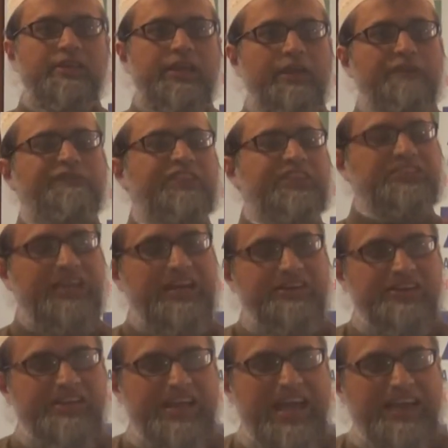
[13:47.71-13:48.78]
If this
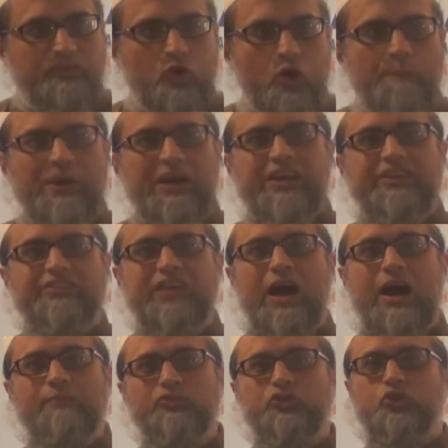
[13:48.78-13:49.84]
country has opened its
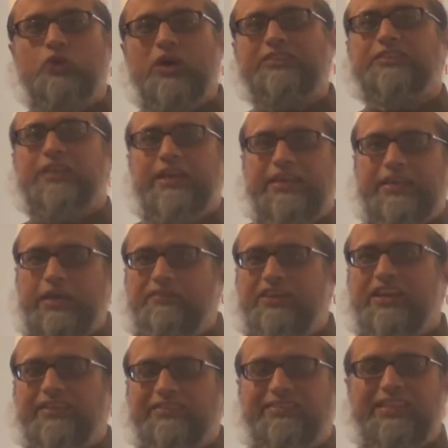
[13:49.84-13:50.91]
arms to us, given
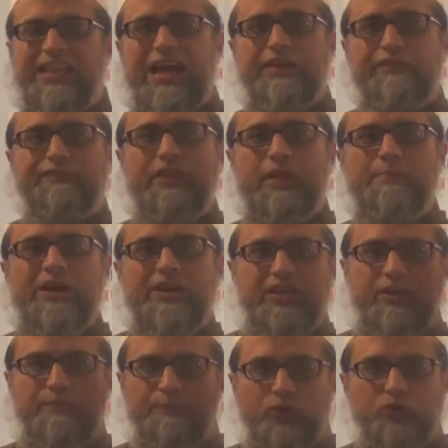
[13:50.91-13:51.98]
us life,
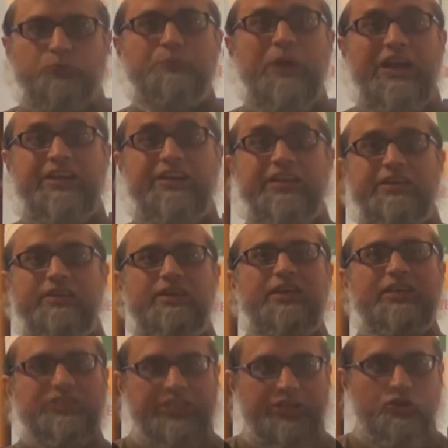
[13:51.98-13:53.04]
liberty, prosperity,
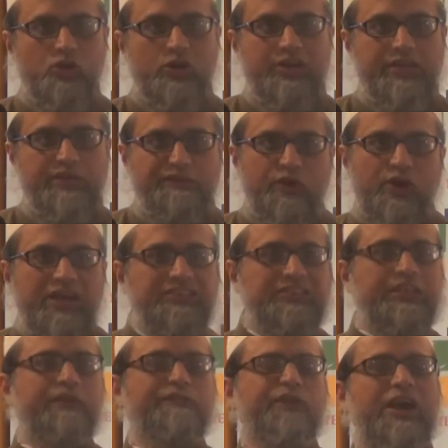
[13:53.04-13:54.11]
security for us
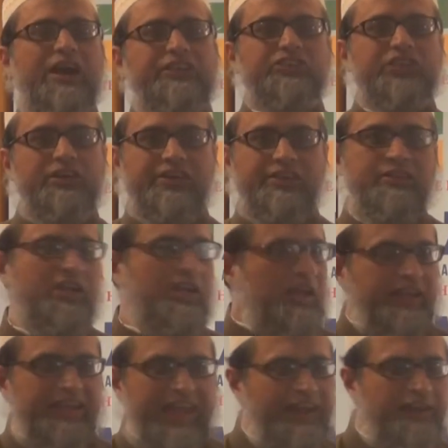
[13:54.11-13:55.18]
and for our children,
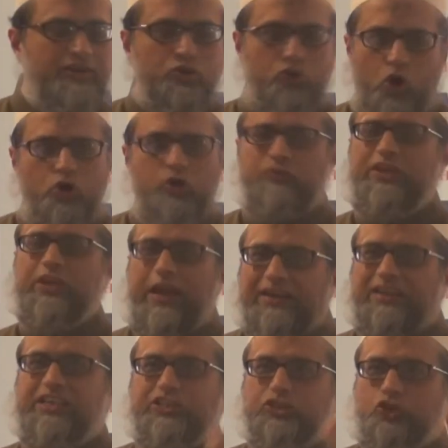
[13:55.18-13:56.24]
don't we at
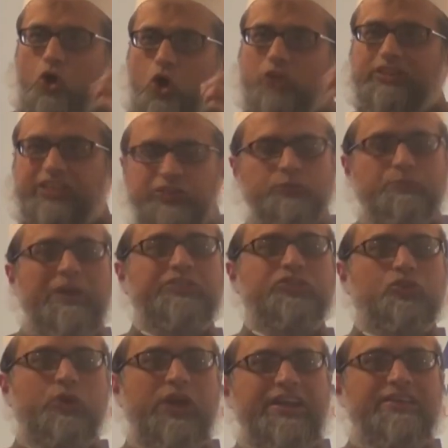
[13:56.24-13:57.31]
least owe this much
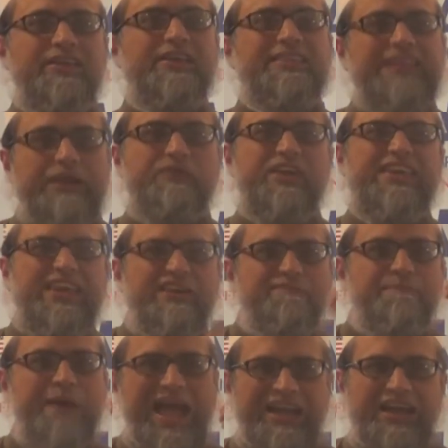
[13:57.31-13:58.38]
to it, that we give
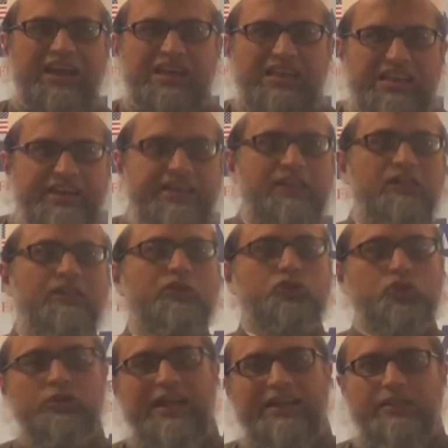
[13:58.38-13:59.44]
back a little
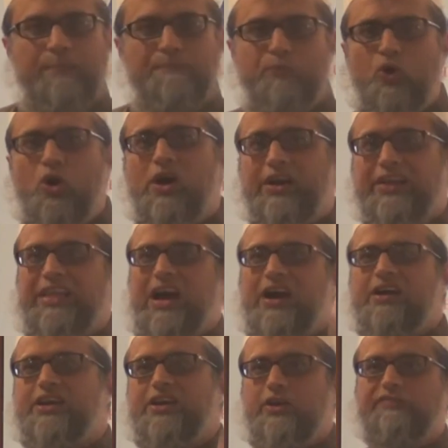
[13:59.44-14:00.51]
so that the poor and
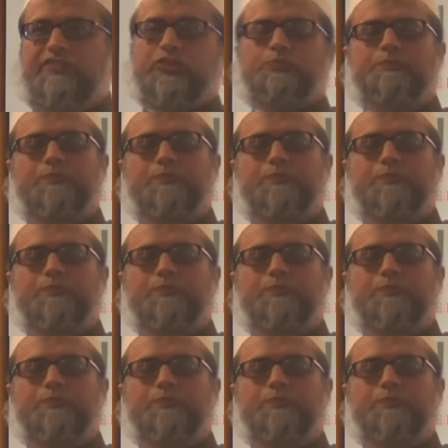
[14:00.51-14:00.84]
hungry of